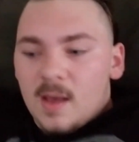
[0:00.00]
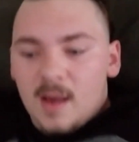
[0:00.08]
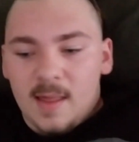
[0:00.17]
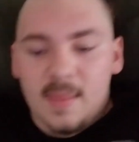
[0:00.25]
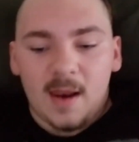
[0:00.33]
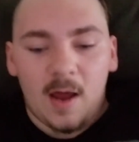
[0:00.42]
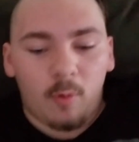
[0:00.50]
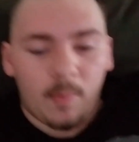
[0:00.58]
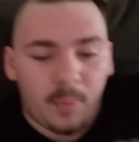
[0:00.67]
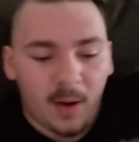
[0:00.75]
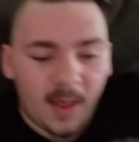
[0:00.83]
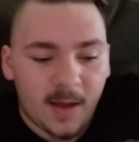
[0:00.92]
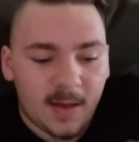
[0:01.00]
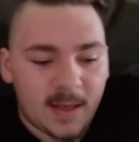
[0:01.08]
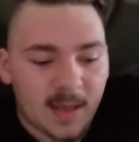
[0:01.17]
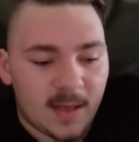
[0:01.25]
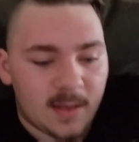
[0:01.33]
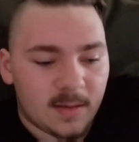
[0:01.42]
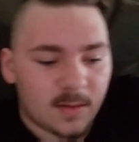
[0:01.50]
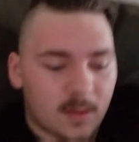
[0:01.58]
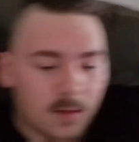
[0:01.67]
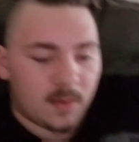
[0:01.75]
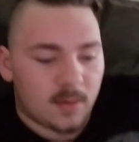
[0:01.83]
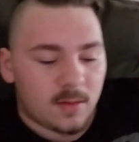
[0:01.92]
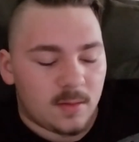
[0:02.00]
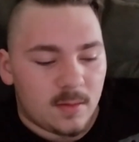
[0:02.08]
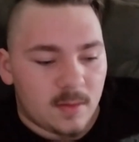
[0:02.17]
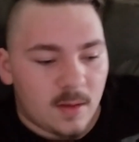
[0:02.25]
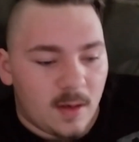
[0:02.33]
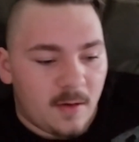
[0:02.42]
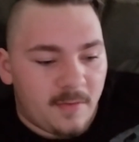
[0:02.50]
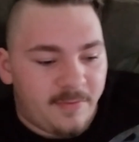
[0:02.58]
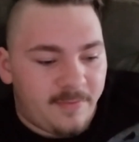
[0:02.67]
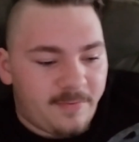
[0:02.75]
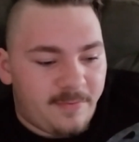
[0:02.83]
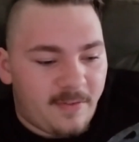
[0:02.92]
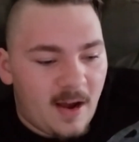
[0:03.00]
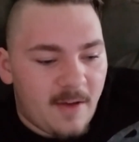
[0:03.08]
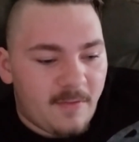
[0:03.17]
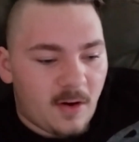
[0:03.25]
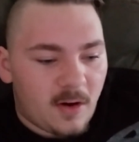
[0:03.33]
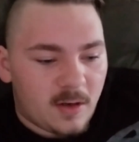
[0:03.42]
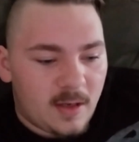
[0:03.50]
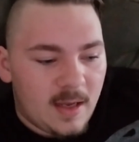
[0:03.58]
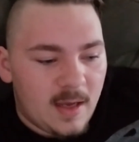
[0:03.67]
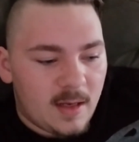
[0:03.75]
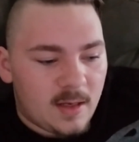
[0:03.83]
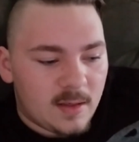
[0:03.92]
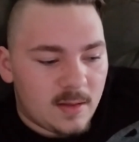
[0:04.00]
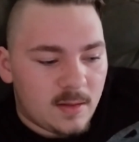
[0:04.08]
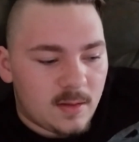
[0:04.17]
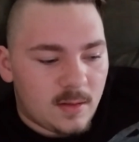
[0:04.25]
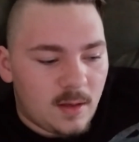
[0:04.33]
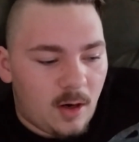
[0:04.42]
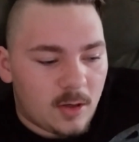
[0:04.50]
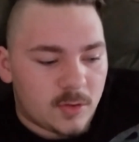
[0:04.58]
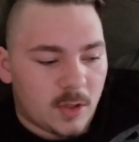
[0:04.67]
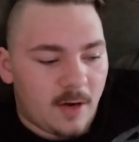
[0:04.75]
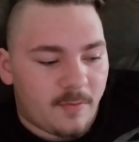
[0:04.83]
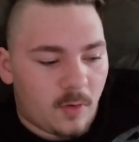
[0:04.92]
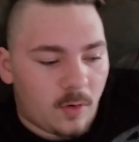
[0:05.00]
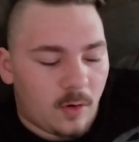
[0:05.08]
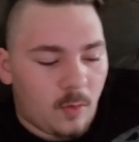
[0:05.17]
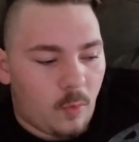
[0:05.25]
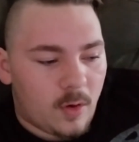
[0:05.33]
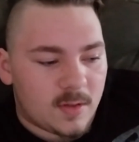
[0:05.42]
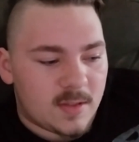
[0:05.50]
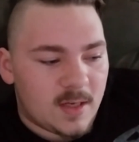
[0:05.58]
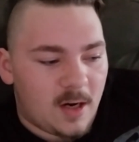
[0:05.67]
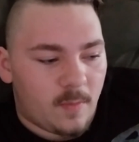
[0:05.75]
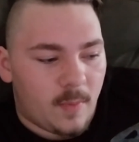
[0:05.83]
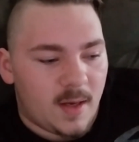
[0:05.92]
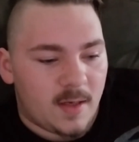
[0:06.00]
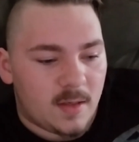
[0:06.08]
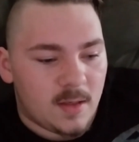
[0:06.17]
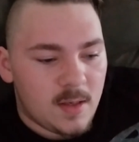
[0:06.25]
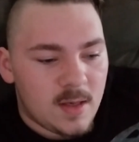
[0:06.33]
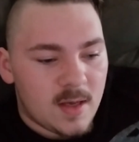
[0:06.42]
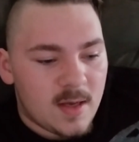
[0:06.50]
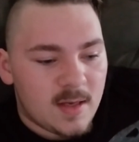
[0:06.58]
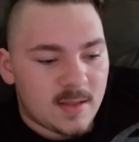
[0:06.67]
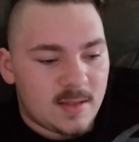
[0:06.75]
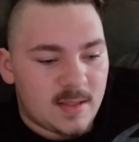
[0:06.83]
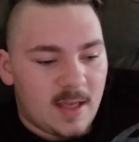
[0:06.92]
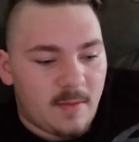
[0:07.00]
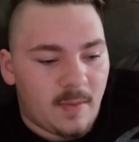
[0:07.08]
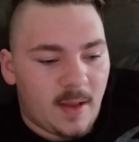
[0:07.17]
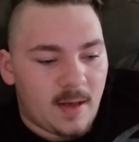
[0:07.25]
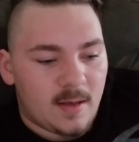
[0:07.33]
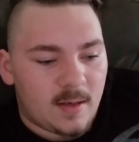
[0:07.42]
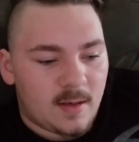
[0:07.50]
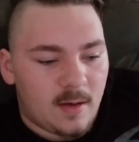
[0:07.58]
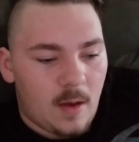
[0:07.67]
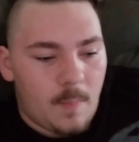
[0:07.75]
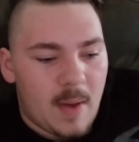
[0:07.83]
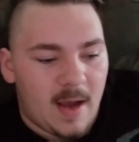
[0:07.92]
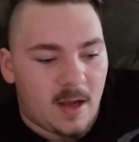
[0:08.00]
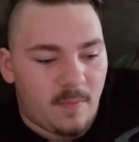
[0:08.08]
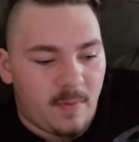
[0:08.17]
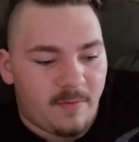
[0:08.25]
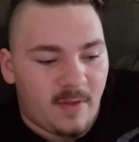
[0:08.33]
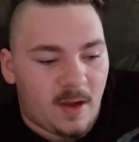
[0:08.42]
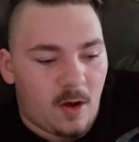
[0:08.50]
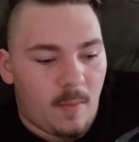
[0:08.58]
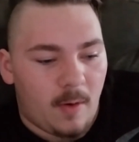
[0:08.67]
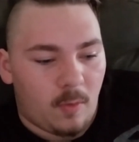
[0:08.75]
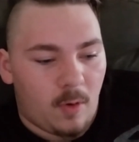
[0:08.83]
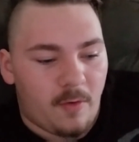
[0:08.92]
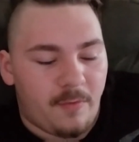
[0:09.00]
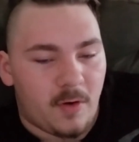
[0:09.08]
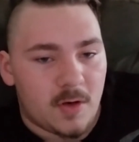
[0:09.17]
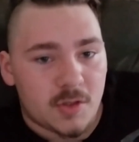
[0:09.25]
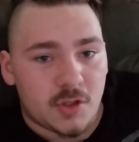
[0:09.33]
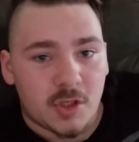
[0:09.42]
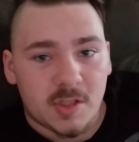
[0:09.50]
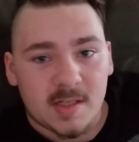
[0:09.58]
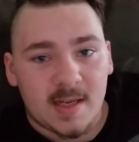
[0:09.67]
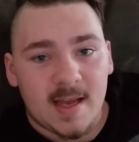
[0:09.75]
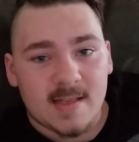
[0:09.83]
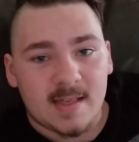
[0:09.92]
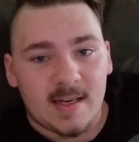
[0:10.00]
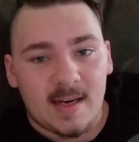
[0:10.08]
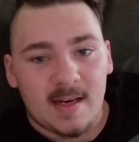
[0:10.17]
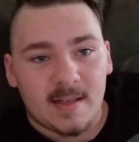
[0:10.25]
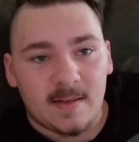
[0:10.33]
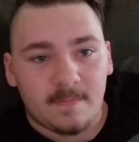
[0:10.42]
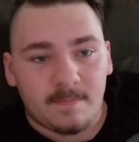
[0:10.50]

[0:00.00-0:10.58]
And then I would probably get a 500 gig hard drive or a 1 terabyte to keep like a backup of like all my raw footage just in case I need it.